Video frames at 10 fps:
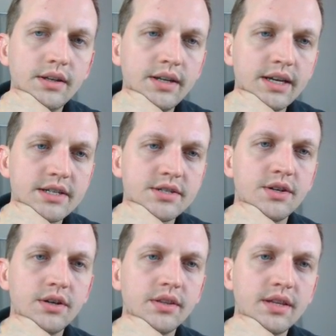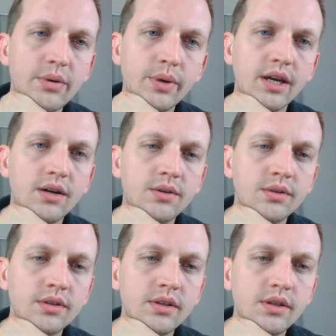turn, there we go.
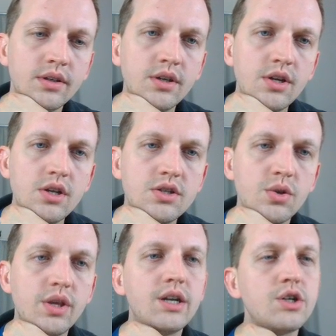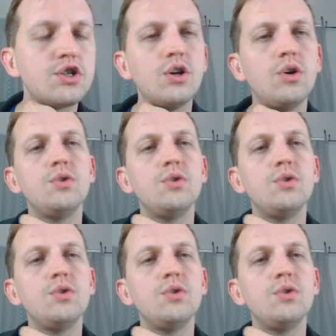So then it shows